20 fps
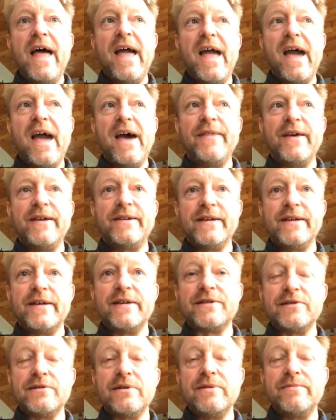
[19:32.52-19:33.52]
And that tick
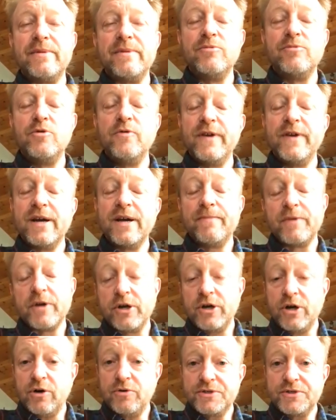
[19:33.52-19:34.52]
has slowly been moving up the
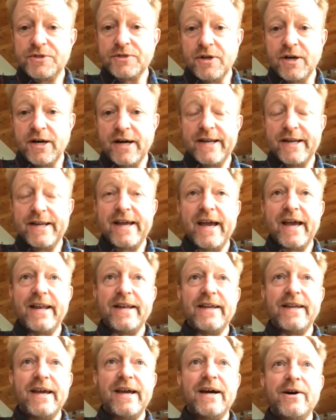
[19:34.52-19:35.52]
coast a lot.
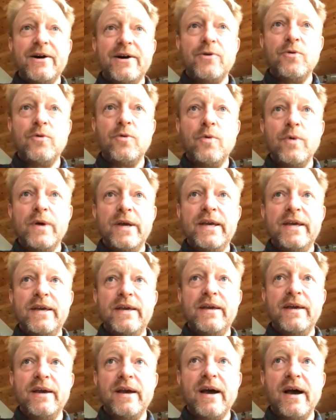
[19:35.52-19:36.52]
And now
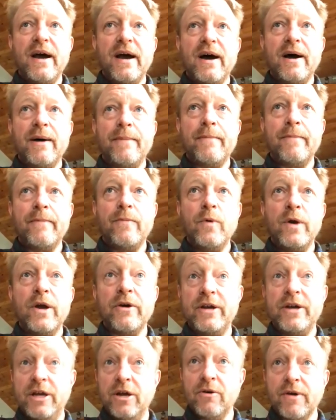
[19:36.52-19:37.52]
we
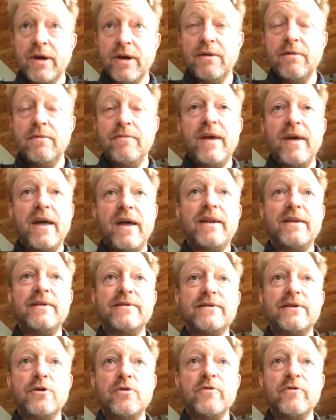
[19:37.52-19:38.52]
are hearing that it
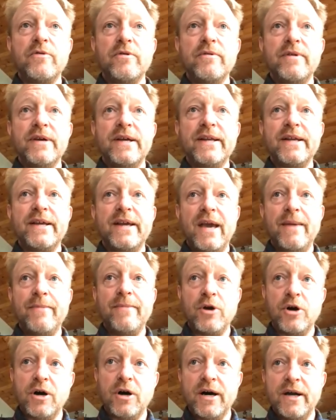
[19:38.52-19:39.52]
is over in
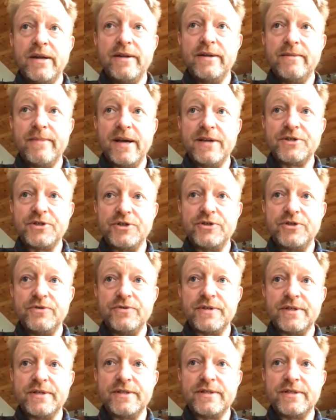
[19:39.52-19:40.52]
Cape Cod in
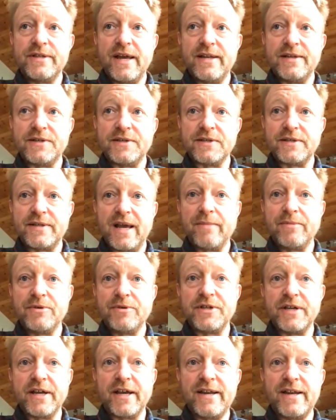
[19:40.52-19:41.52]
Massachusetts and is
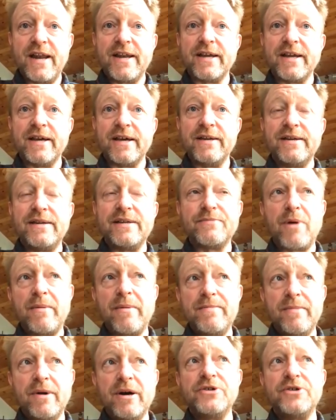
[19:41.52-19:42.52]
established in Connecticut. And it's
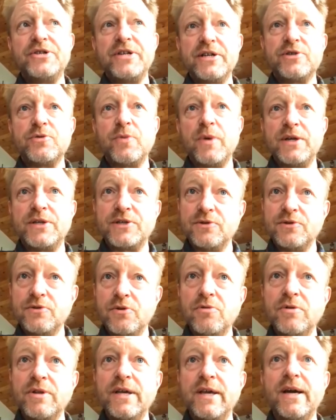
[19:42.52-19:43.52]
probably marching its way
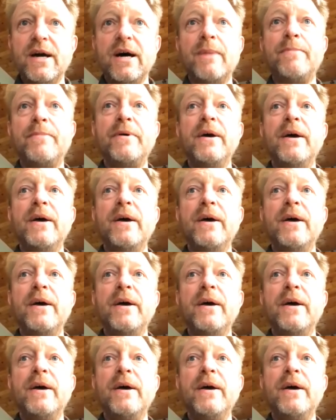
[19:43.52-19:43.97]
slowly up